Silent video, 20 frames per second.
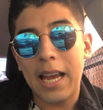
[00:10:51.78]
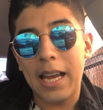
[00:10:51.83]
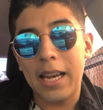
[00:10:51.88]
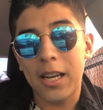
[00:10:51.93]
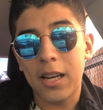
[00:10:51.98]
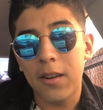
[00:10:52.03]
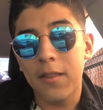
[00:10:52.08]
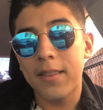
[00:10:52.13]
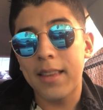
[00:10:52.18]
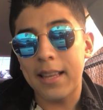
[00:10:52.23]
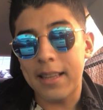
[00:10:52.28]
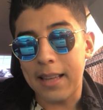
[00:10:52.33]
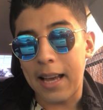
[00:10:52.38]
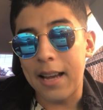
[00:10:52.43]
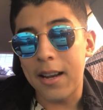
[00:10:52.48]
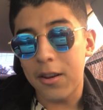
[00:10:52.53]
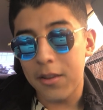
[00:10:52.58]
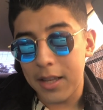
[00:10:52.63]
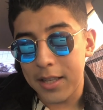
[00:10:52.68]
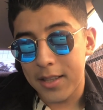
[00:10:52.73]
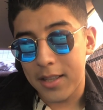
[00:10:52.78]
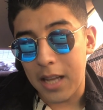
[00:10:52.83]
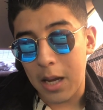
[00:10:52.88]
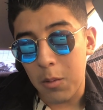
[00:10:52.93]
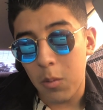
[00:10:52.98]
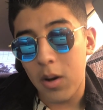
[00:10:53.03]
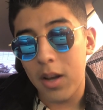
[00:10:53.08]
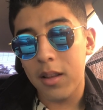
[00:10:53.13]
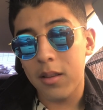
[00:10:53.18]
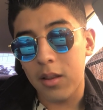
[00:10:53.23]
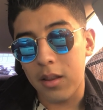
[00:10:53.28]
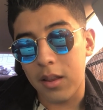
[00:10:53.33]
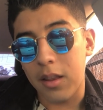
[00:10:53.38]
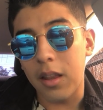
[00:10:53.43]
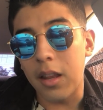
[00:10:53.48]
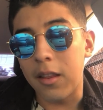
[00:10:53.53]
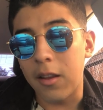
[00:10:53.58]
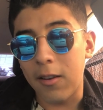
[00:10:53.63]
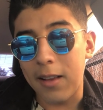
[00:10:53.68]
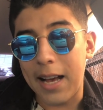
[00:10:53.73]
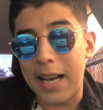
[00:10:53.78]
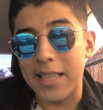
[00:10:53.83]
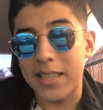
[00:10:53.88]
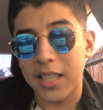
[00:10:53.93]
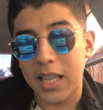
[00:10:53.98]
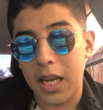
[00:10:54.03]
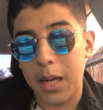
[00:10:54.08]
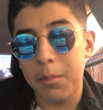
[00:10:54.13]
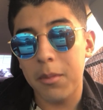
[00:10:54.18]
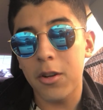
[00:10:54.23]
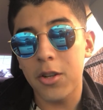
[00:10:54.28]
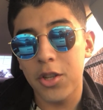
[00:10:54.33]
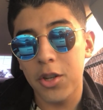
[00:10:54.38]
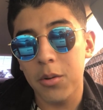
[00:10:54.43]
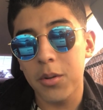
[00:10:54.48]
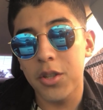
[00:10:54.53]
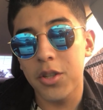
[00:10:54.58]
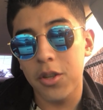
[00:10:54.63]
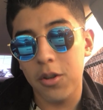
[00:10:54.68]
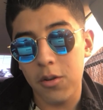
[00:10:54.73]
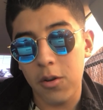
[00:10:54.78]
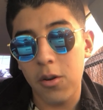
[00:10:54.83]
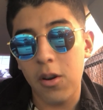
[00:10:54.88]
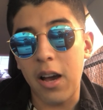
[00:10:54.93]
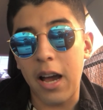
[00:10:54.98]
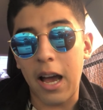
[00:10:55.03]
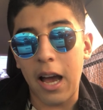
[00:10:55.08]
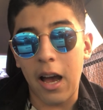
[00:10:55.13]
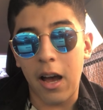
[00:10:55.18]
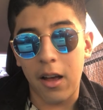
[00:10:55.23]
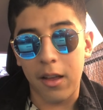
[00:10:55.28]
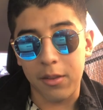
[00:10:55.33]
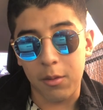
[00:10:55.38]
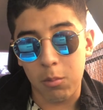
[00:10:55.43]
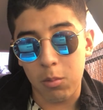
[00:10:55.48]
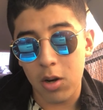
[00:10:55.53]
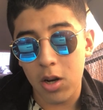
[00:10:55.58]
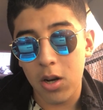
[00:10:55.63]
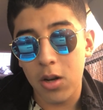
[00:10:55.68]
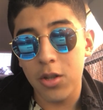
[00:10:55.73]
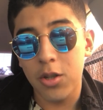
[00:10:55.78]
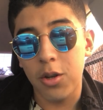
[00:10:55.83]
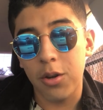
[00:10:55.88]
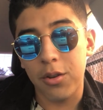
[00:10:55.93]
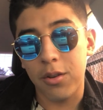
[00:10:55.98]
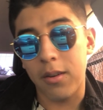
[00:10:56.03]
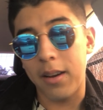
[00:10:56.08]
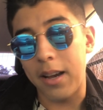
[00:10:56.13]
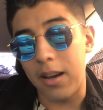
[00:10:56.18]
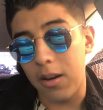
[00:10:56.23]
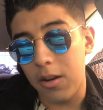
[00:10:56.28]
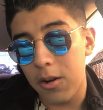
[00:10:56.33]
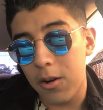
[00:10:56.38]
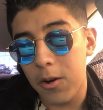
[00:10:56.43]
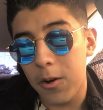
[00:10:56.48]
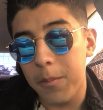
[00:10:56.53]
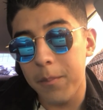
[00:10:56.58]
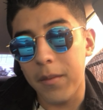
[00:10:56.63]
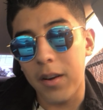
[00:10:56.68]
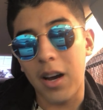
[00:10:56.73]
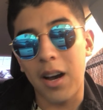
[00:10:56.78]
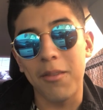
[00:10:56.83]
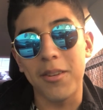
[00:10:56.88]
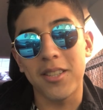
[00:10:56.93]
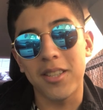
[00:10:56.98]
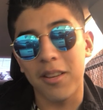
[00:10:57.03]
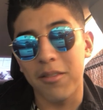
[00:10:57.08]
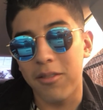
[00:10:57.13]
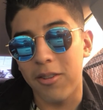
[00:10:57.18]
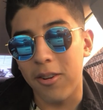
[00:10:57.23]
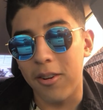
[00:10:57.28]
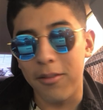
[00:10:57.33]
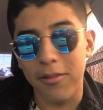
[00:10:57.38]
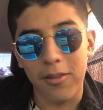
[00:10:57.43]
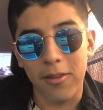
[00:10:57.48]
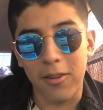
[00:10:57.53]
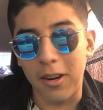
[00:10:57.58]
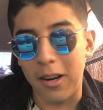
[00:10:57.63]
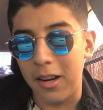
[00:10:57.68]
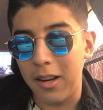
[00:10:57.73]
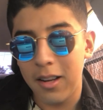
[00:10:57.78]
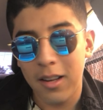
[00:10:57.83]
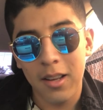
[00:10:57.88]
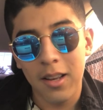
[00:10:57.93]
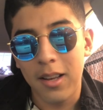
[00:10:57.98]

You know, I know they won their last game. They're 2-2 on the road, 2-2 at home. Obviously 4-4.